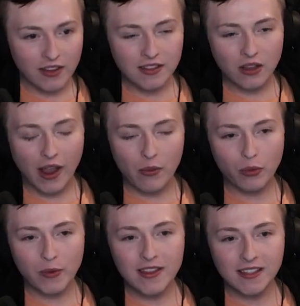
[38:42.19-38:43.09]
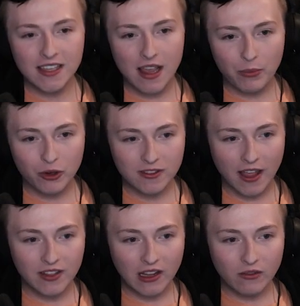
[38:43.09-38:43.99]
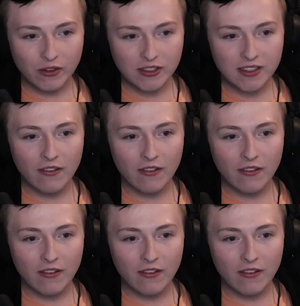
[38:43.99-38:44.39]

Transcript: Okay, we'll read the Sea Emperor's life cycle first.